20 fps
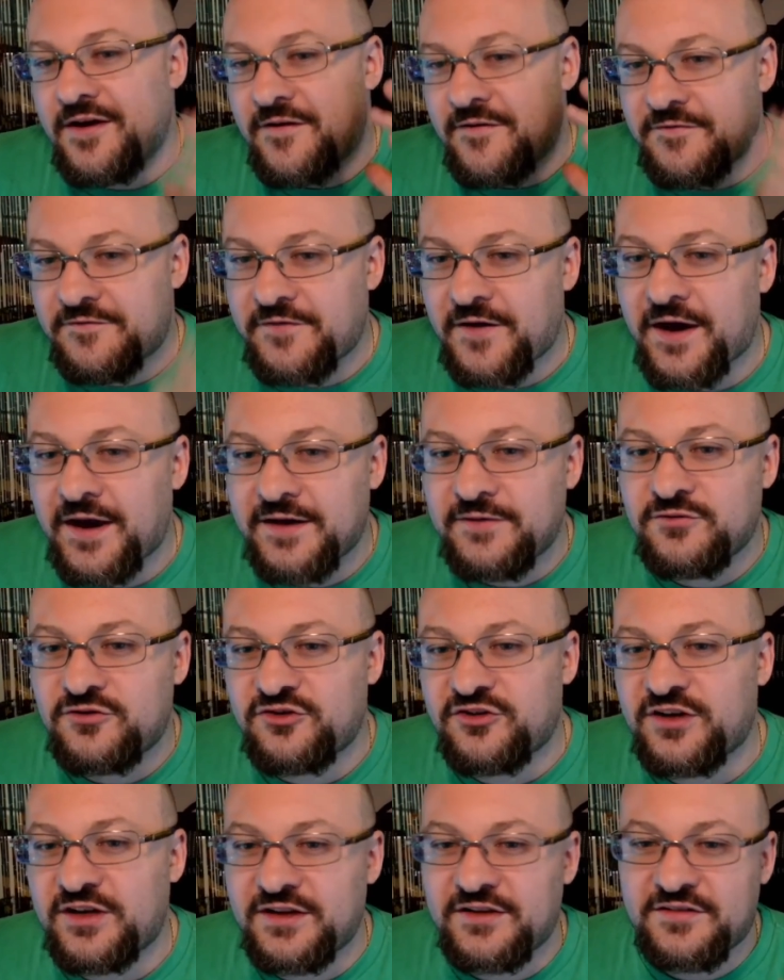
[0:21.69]

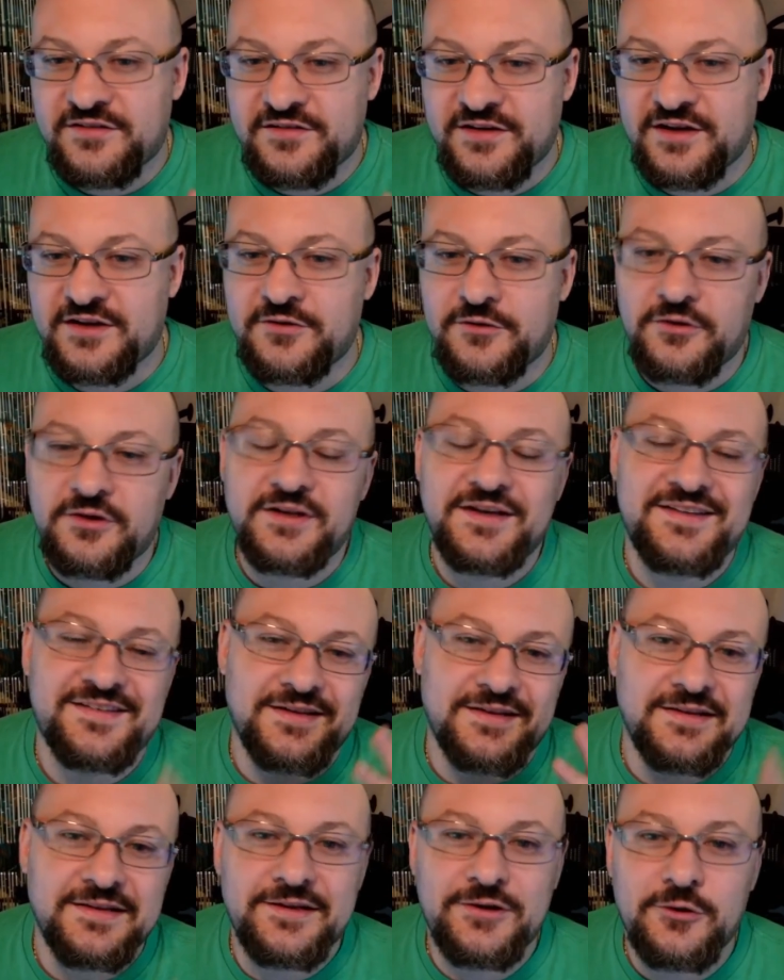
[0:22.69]
5G signal is a
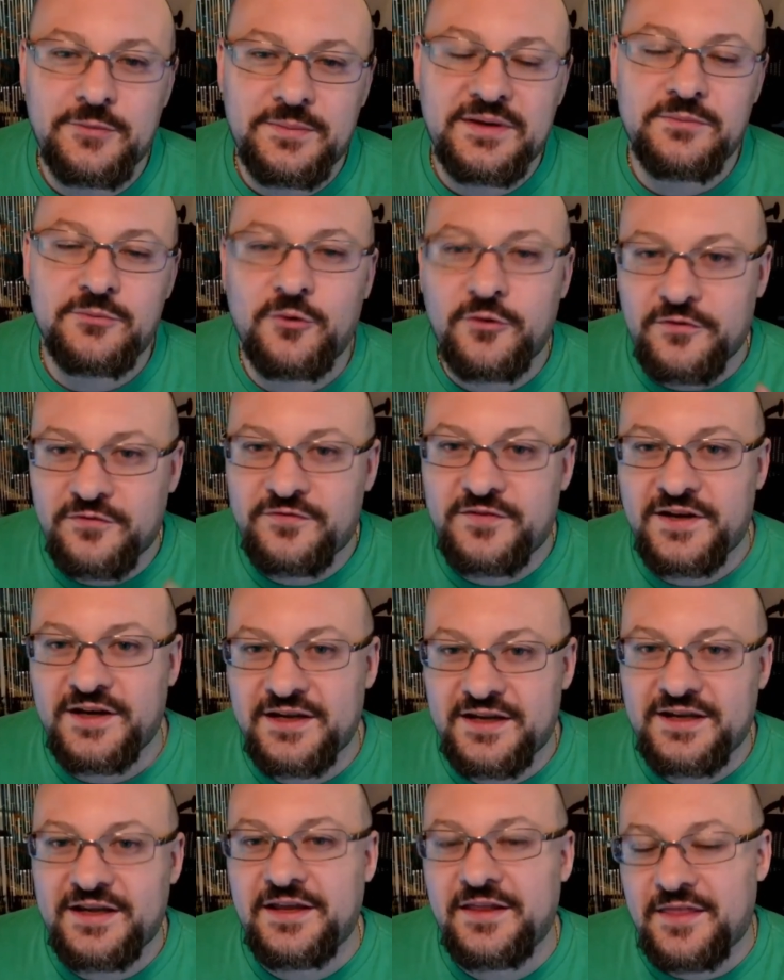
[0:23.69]
little bit more
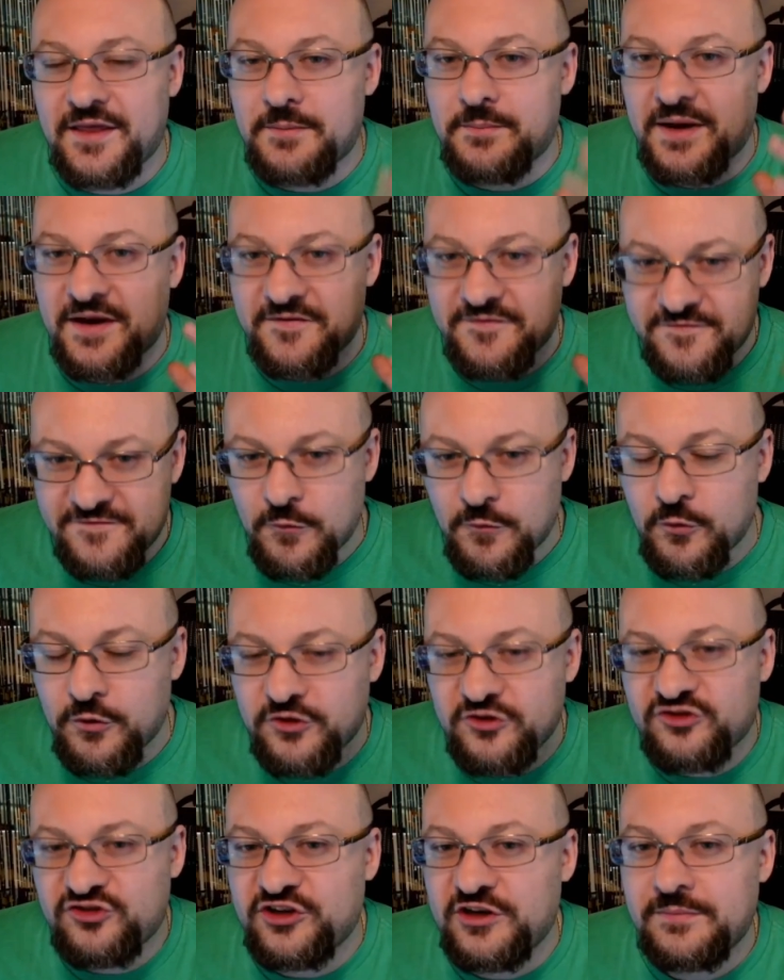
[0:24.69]
finicky than my
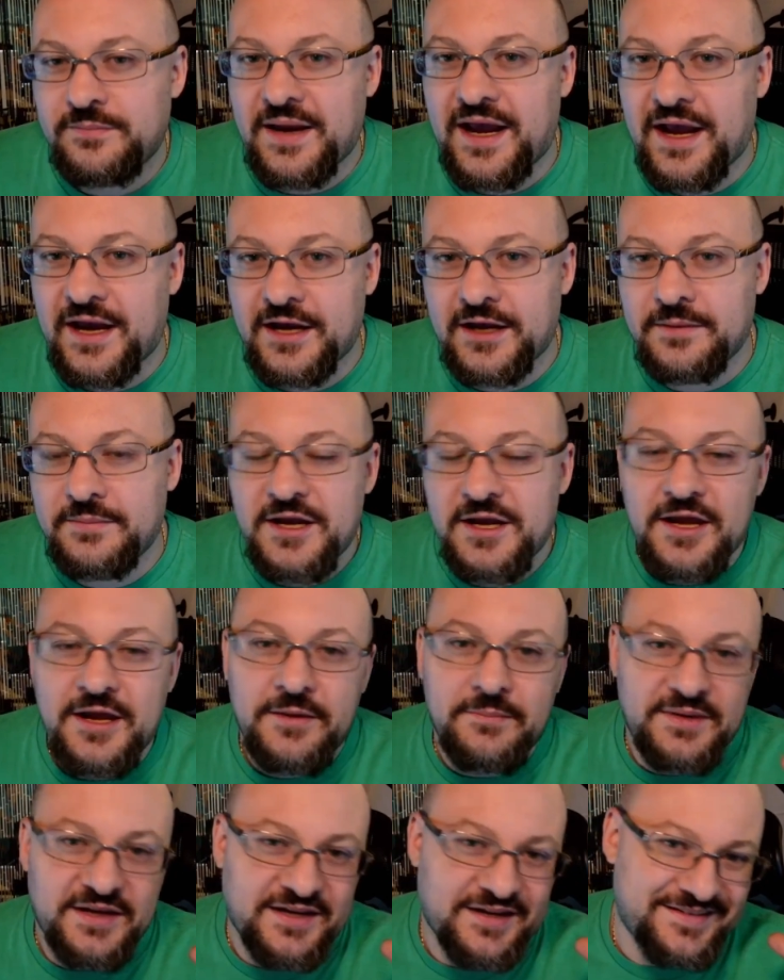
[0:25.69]
4G backup
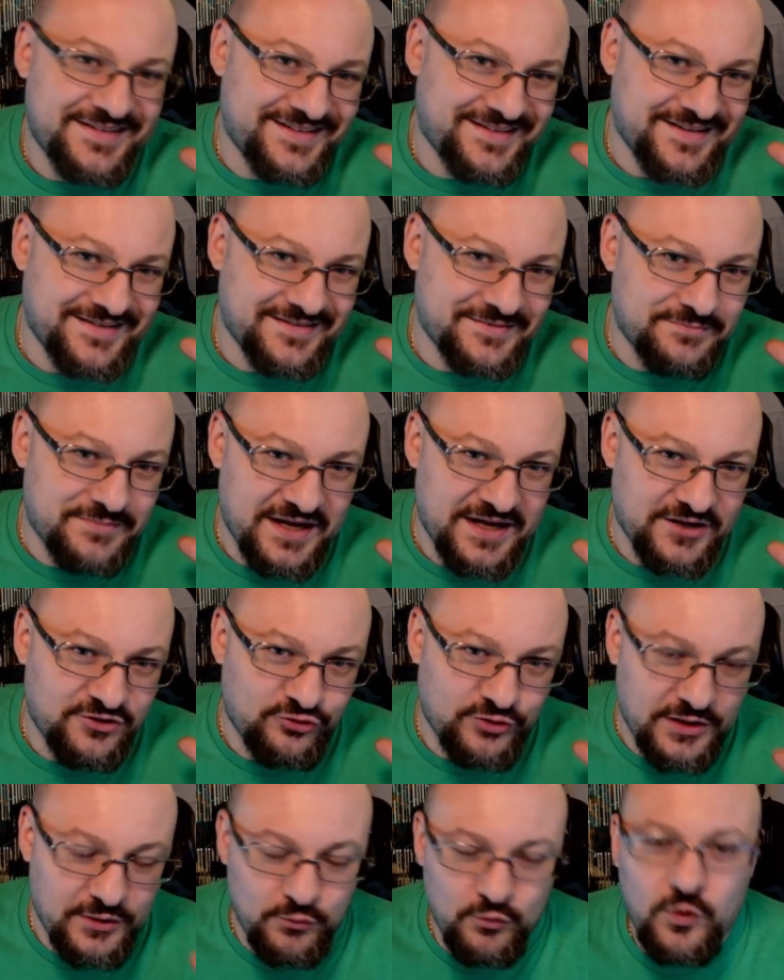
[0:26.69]
because it doesn't
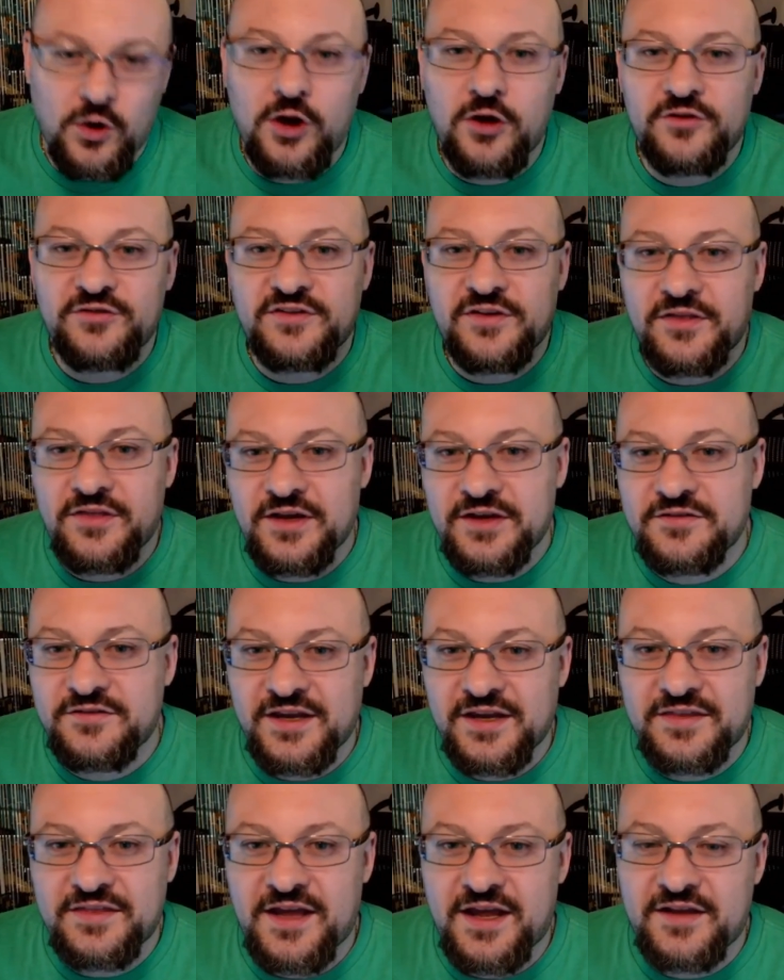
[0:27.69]
penetrate walls and things
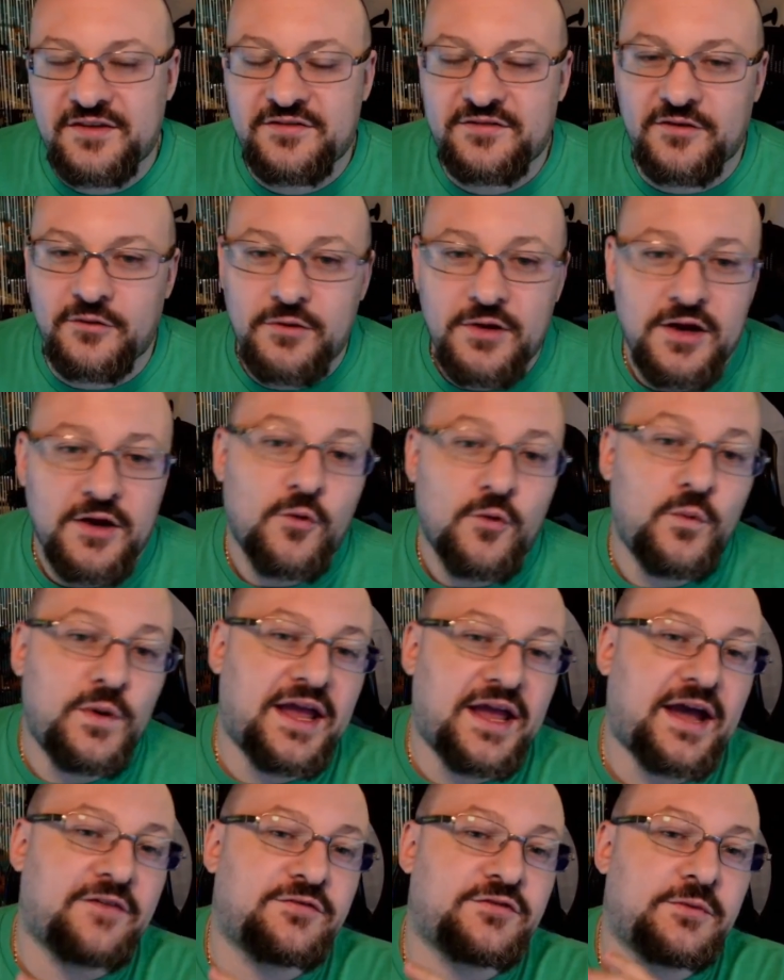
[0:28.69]
like that, so we
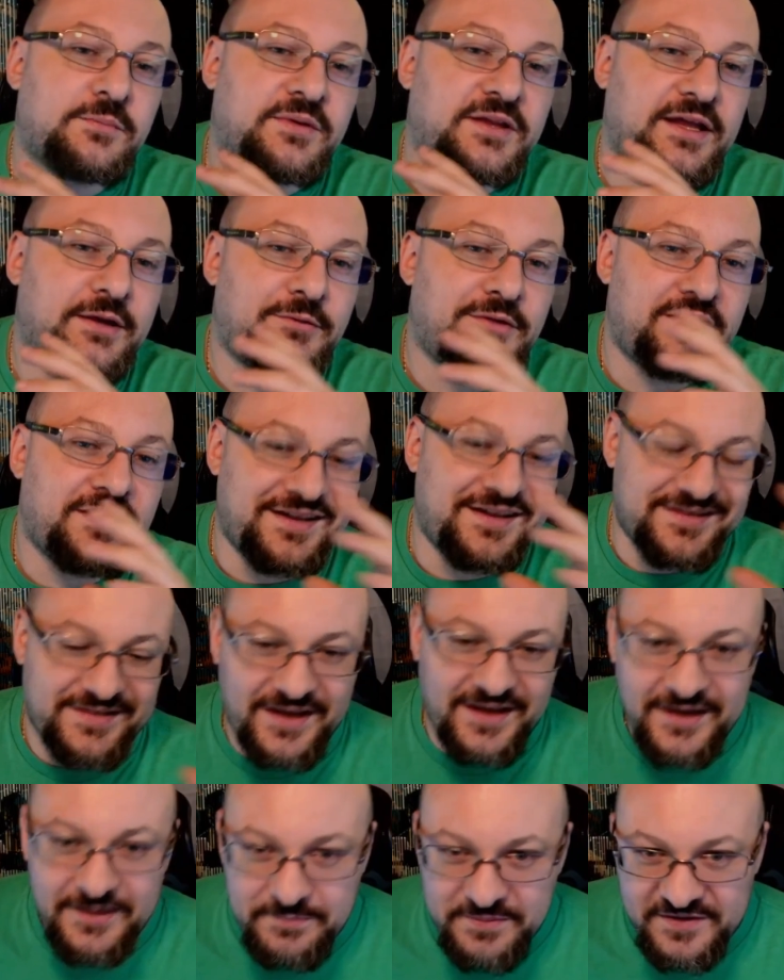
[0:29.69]
have to play with the
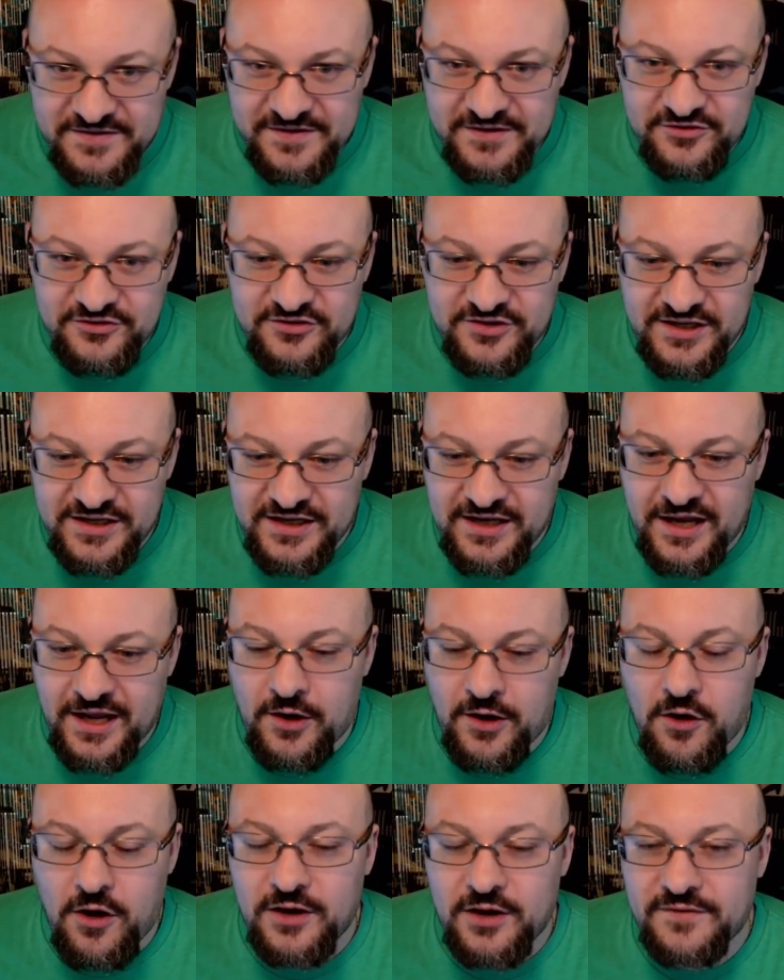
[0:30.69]
antenna positioning, and
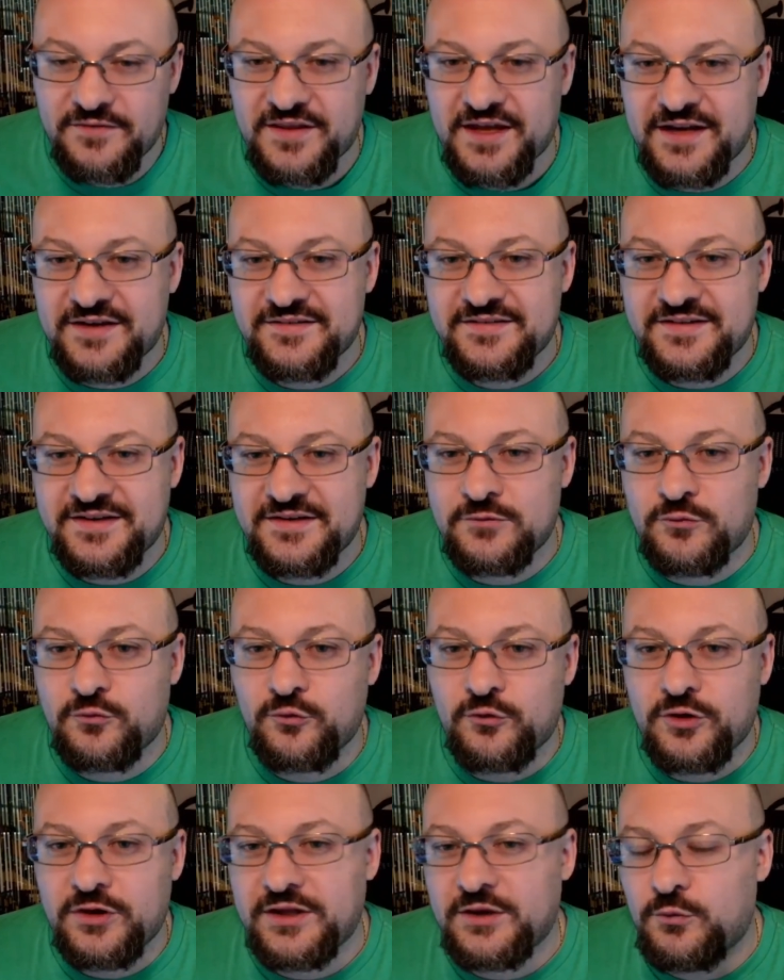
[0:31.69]
all of that didn't
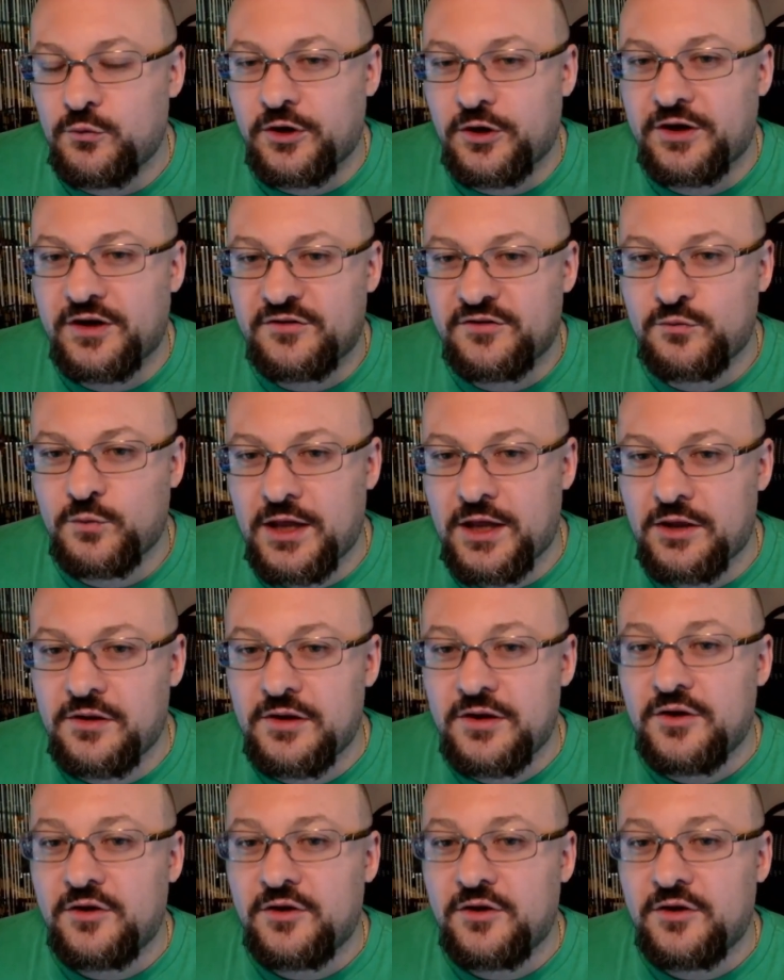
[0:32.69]
really work as well,